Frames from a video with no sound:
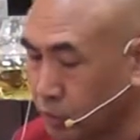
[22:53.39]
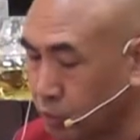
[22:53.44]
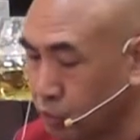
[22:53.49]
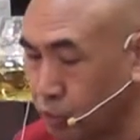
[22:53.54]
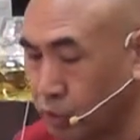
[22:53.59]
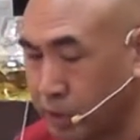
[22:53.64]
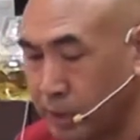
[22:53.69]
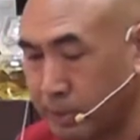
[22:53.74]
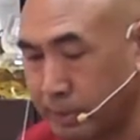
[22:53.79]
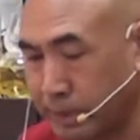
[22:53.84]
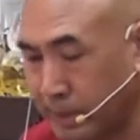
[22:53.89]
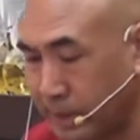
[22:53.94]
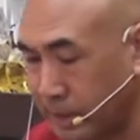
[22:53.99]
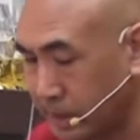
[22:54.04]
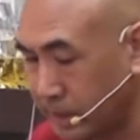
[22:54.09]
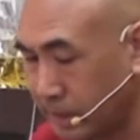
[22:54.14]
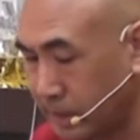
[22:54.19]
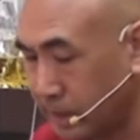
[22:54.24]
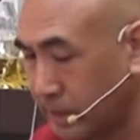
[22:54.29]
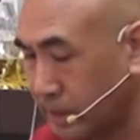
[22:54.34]
Do you have
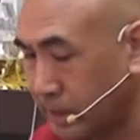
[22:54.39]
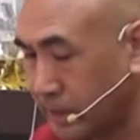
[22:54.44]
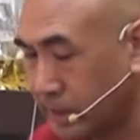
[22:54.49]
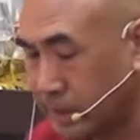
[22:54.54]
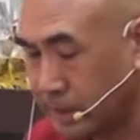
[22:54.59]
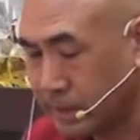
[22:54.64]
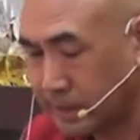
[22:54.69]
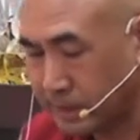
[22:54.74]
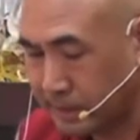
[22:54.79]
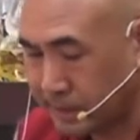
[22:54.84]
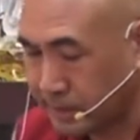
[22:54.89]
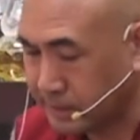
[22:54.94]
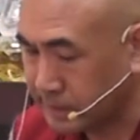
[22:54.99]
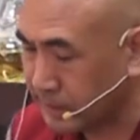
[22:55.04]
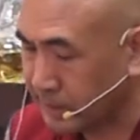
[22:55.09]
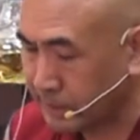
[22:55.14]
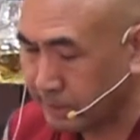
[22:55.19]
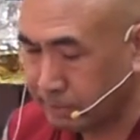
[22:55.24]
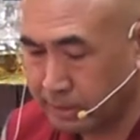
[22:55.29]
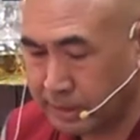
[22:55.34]
anger?
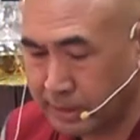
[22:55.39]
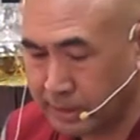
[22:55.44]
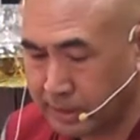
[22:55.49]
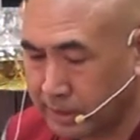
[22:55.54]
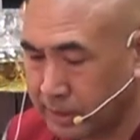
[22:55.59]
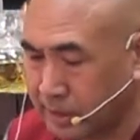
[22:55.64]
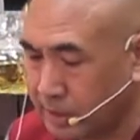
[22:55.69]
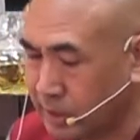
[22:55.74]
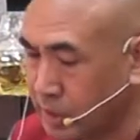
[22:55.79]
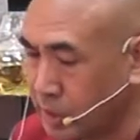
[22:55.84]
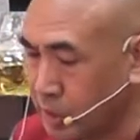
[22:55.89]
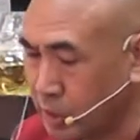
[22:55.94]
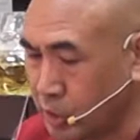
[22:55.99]
Yes, I have anger.